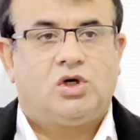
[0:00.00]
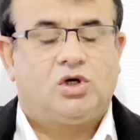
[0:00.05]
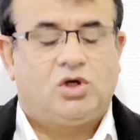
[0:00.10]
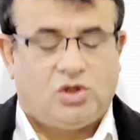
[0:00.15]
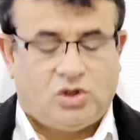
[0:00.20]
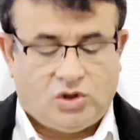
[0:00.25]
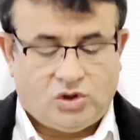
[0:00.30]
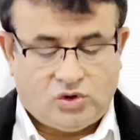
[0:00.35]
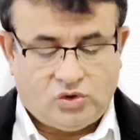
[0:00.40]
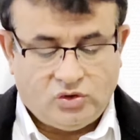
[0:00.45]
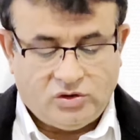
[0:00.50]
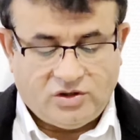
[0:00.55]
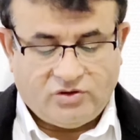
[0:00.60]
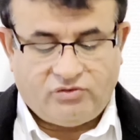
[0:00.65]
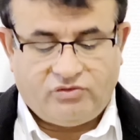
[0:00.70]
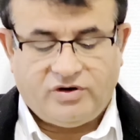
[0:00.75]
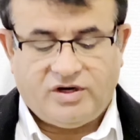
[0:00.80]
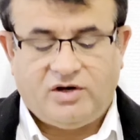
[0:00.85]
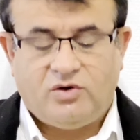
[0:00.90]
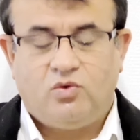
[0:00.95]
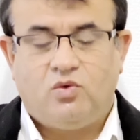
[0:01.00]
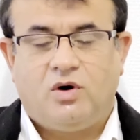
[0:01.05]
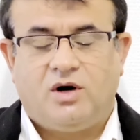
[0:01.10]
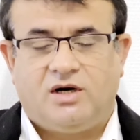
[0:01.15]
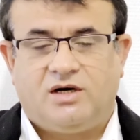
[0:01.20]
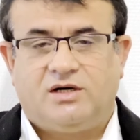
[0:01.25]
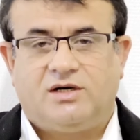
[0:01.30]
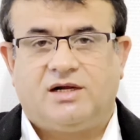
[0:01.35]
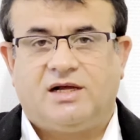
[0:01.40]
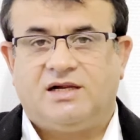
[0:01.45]
To the free
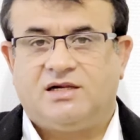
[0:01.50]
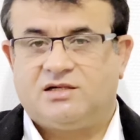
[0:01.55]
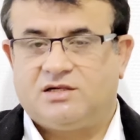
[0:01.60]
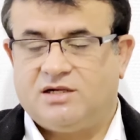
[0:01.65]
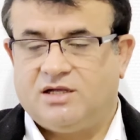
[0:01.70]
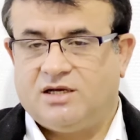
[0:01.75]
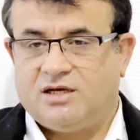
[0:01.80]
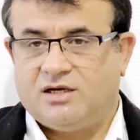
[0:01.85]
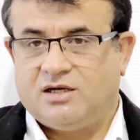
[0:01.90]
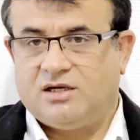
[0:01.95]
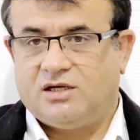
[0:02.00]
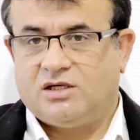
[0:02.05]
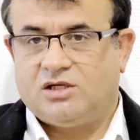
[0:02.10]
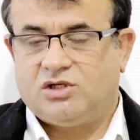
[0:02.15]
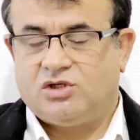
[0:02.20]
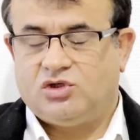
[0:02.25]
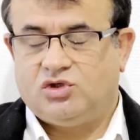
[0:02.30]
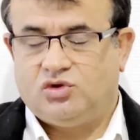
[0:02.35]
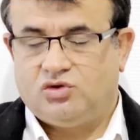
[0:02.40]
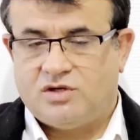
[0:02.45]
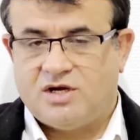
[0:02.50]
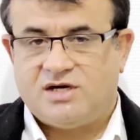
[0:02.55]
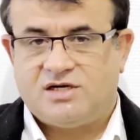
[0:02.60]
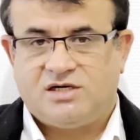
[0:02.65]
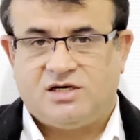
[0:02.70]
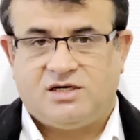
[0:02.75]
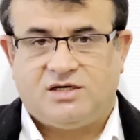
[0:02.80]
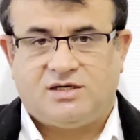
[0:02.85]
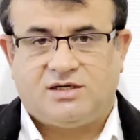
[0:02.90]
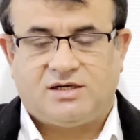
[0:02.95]
world and the
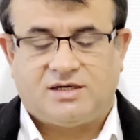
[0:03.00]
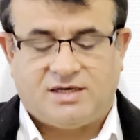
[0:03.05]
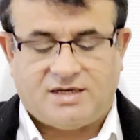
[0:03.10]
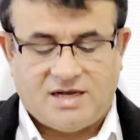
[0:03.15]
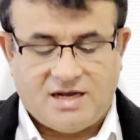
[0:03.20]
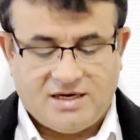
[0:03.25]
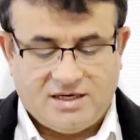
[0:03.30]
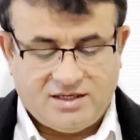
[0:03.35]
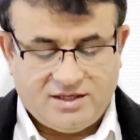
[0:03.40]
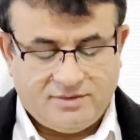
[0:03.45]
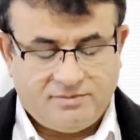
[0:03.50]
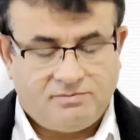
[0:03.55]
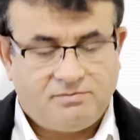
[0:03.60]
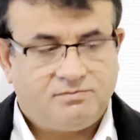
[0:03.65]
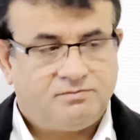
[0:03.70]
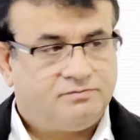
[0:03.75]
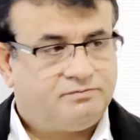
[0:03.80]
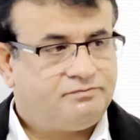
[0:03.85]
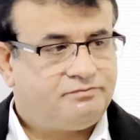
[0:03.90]
United Kingdom,